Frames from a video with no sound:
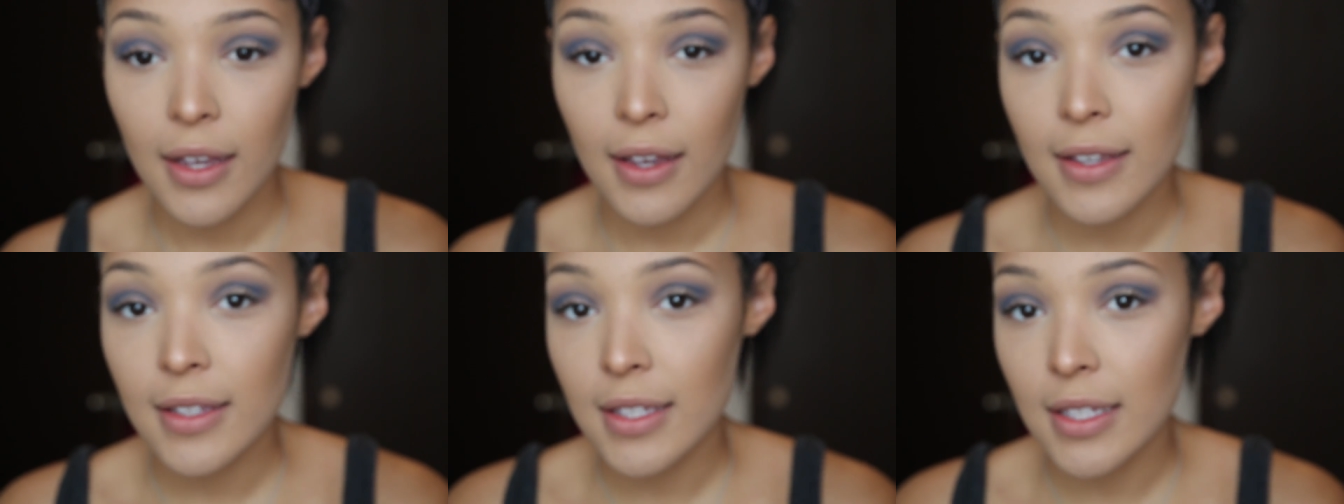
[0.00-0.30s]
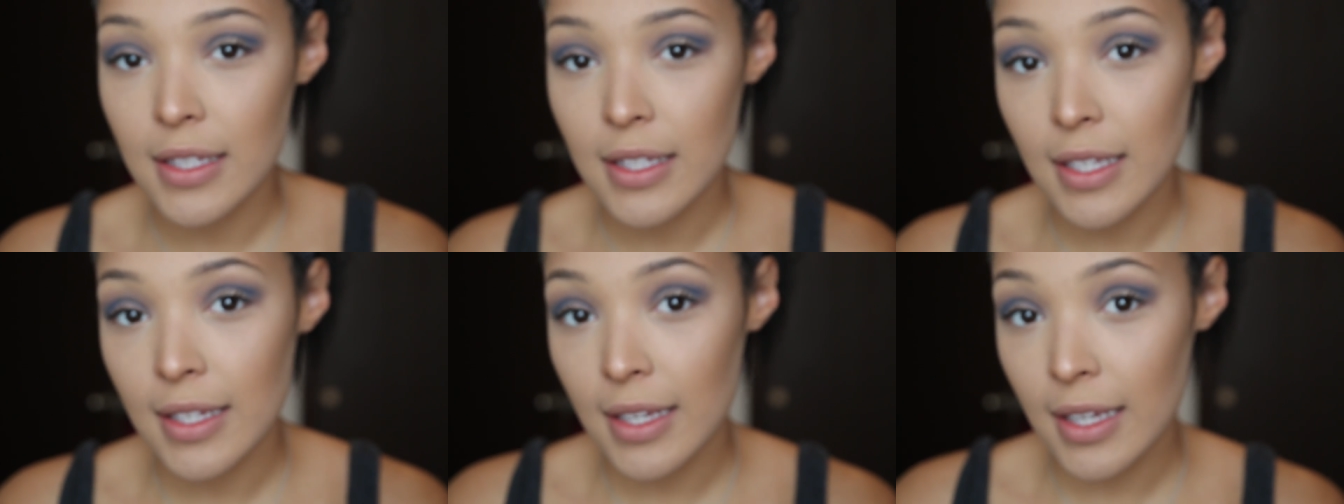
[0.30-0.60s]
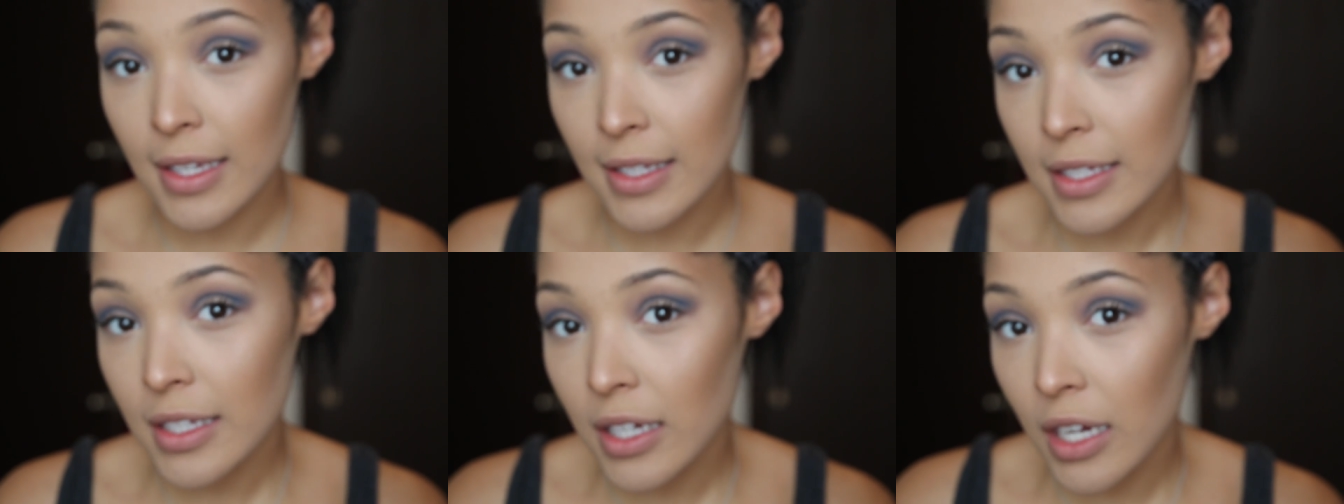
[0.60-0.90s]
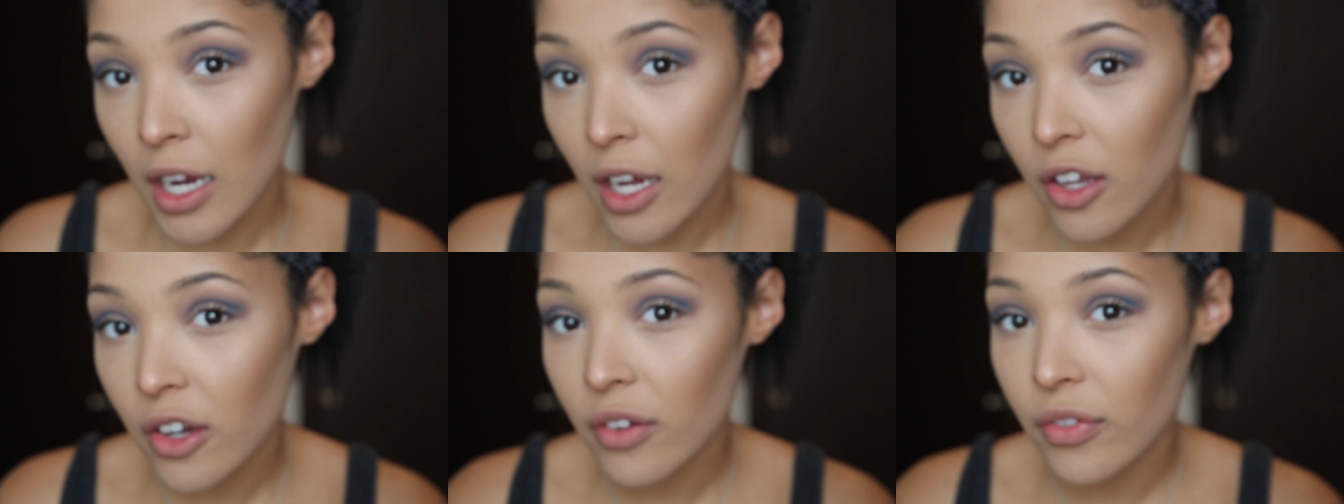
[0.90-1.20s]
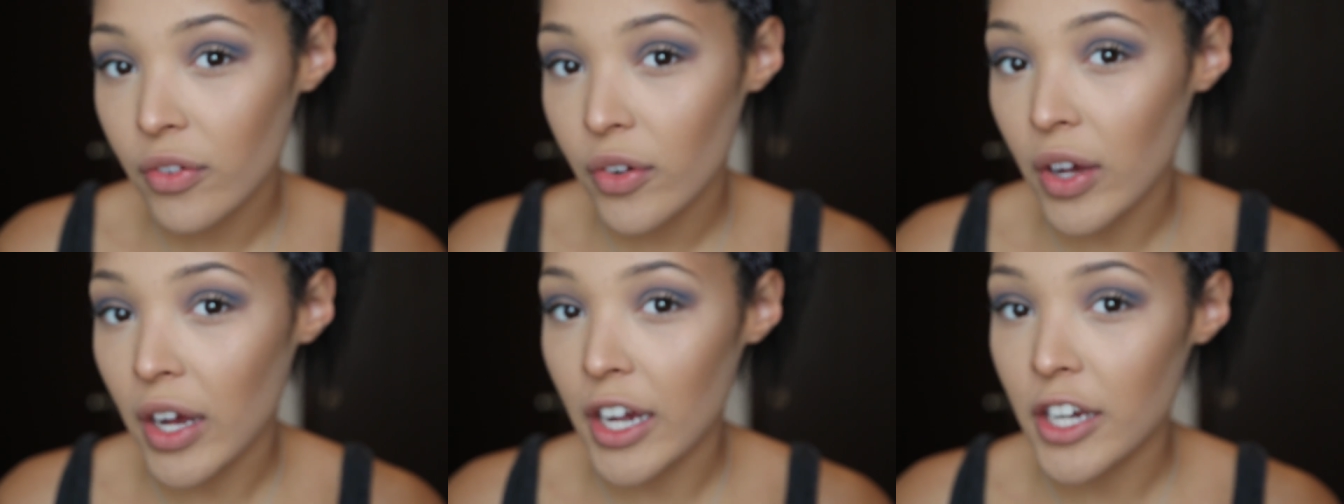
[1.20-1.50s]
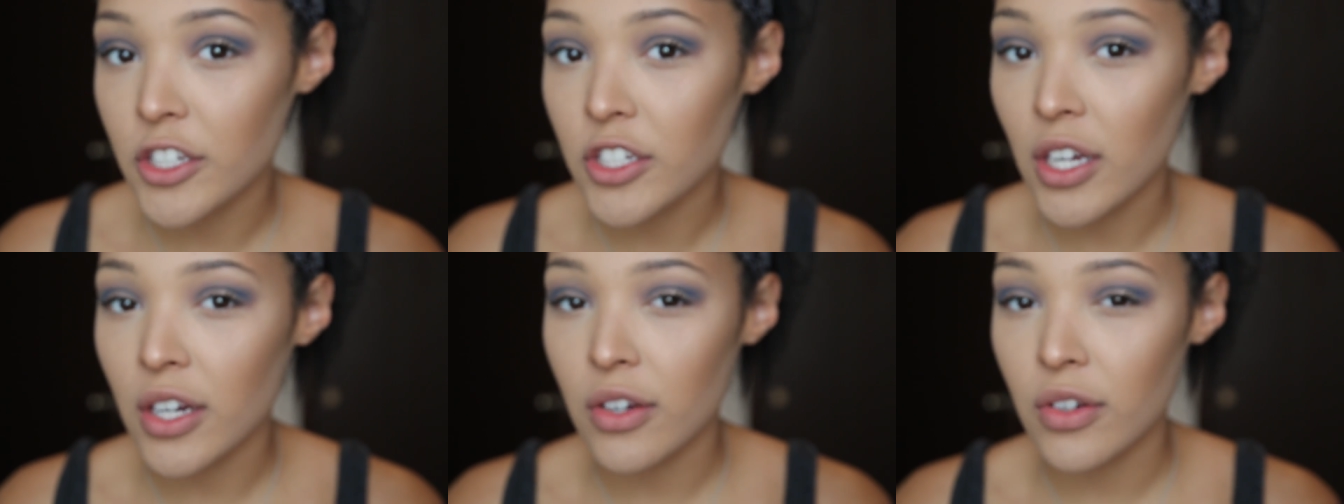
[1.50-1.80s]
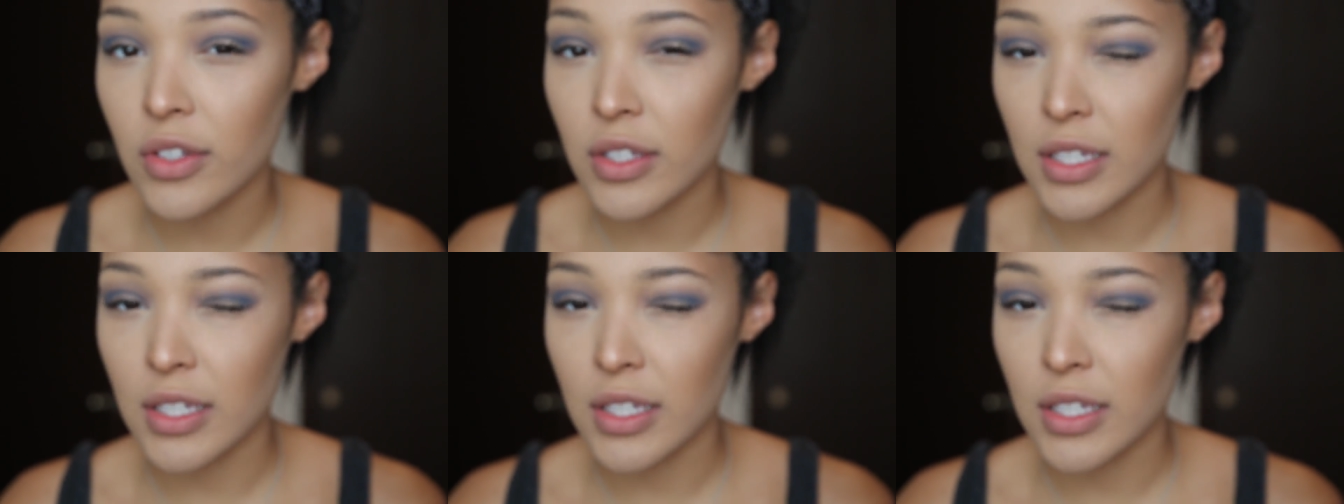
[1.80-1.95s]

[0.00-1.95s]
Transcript: since it is a colorful eyeshadow,